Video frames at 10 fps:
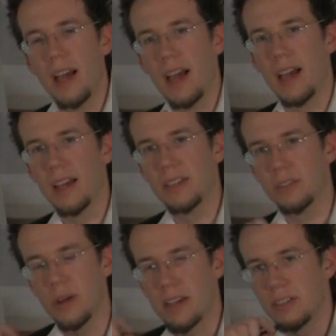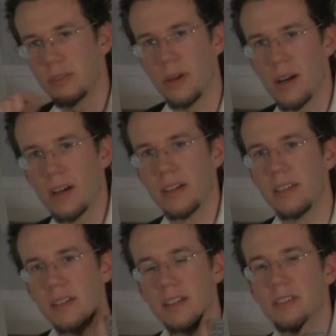and try to draw,
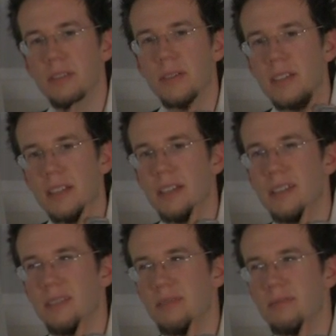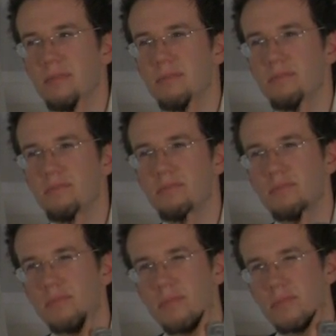you could do it in,
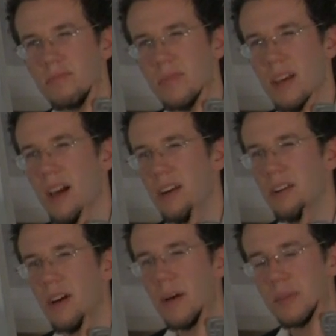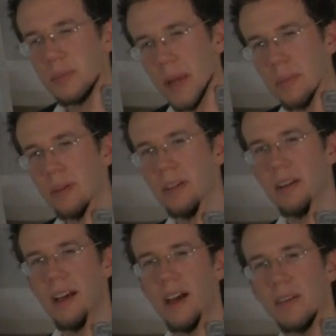I don't know how much paper you're
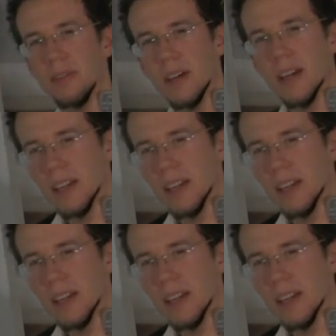going to have.